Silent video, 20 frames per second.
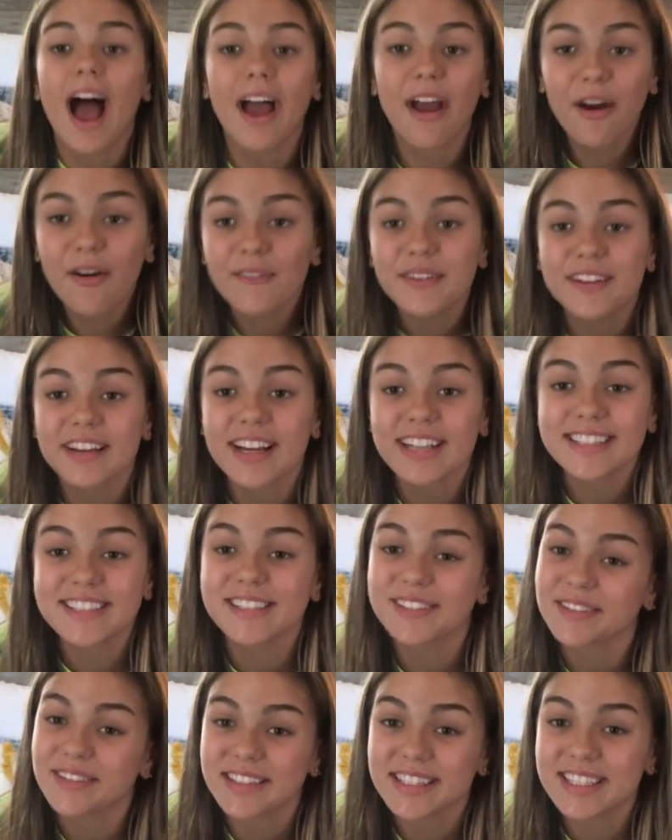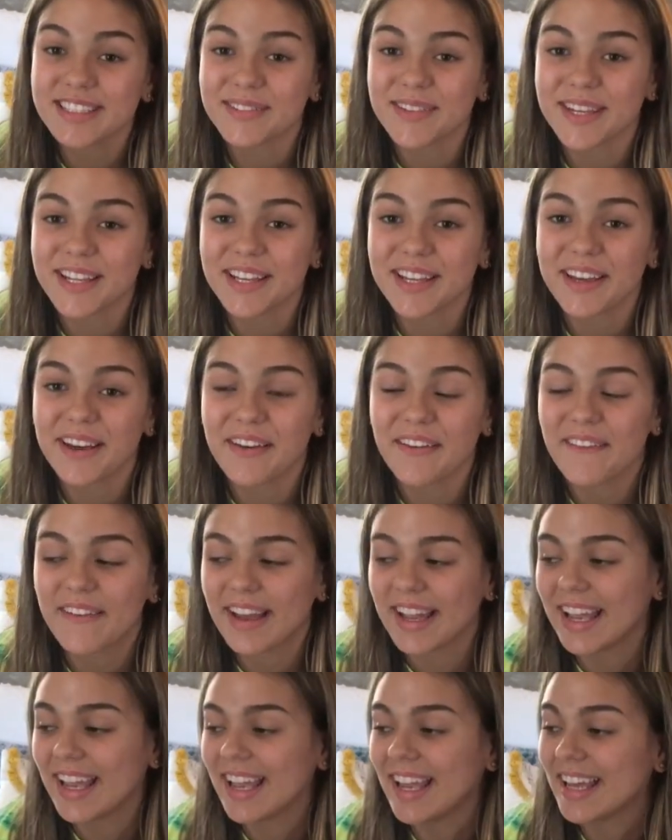I hope you guys enjoyed this video,
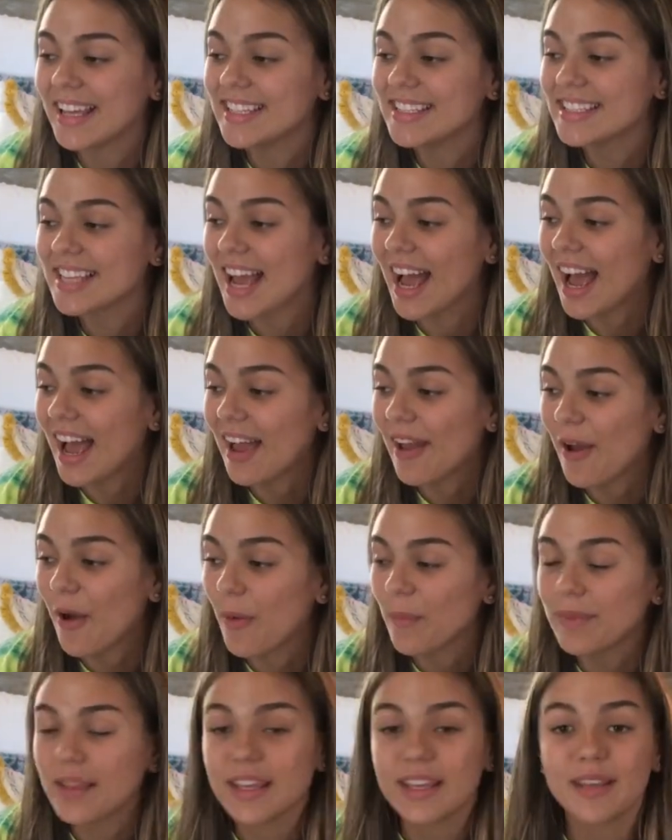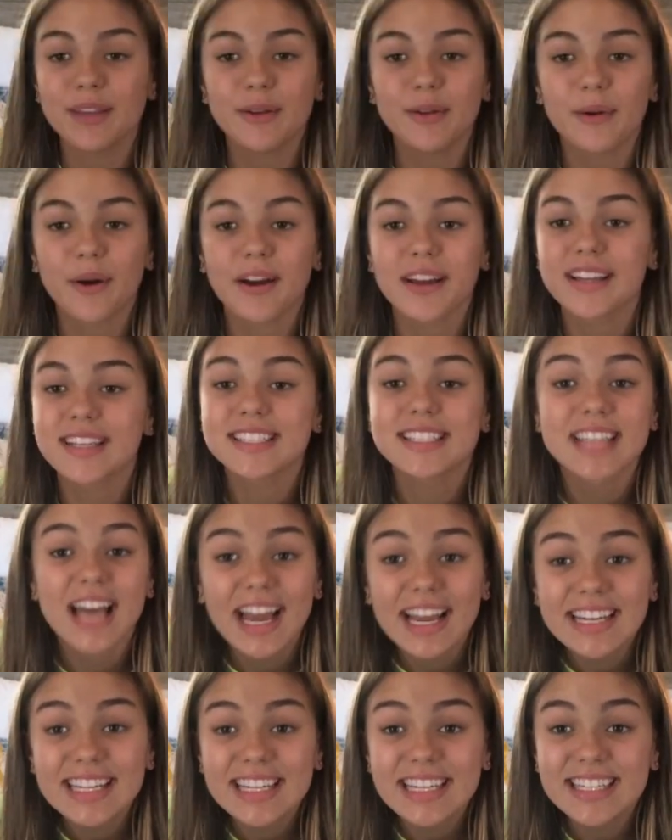and I hope that you are
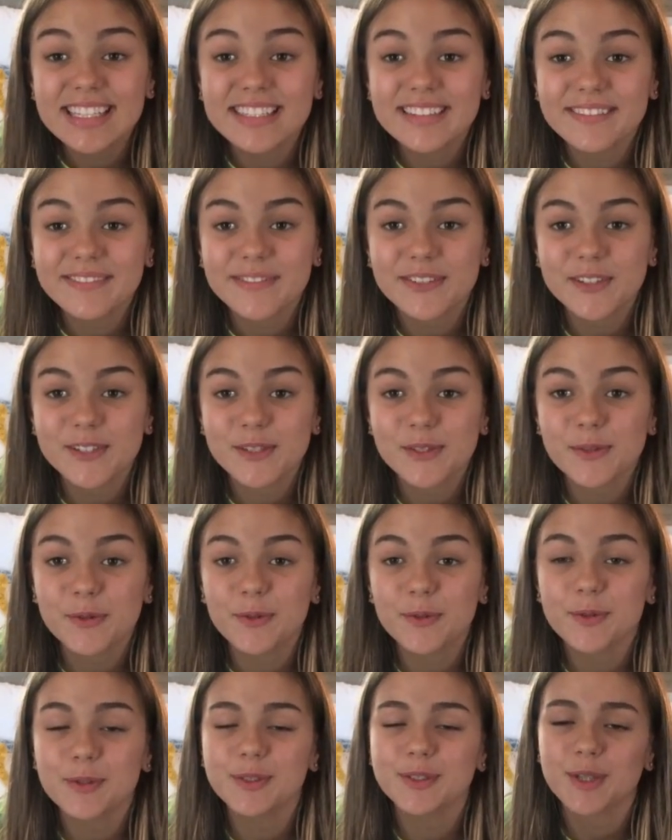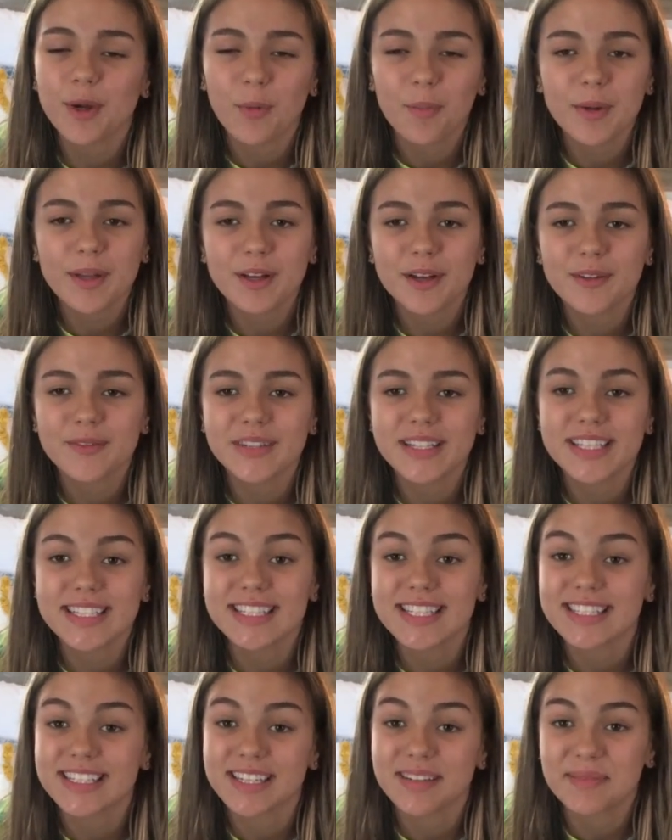excited for school. Don't be
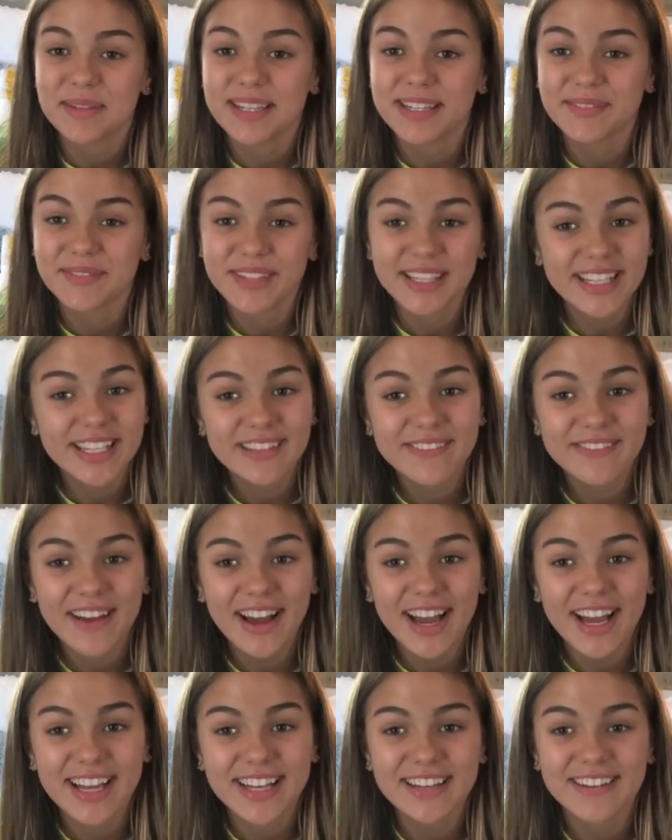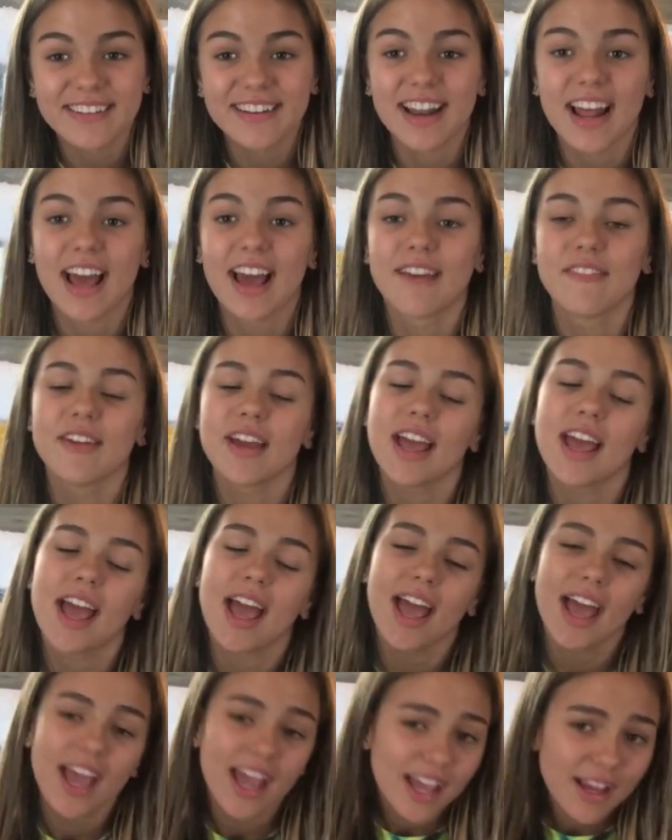nervous. It's gonna be completely fine. You're gonna have
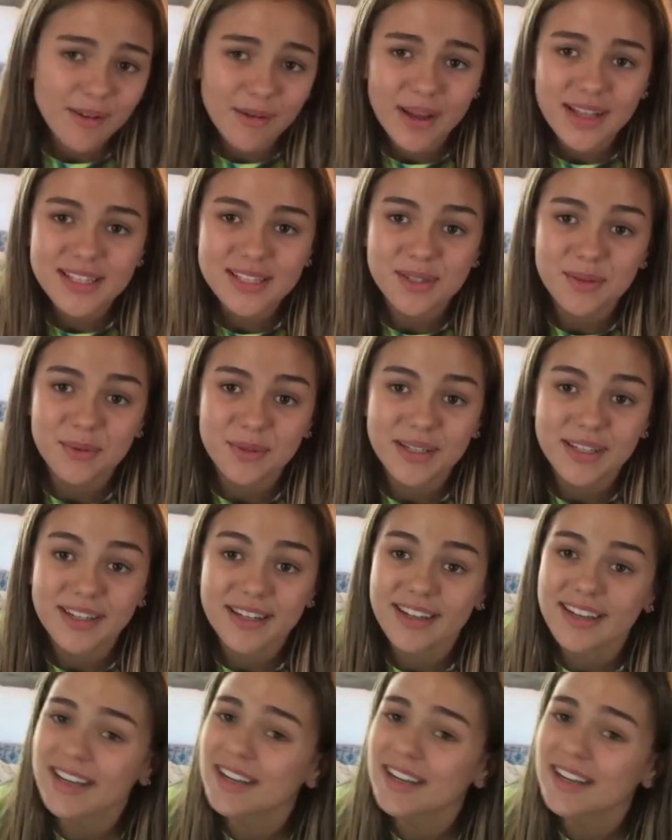a great school year.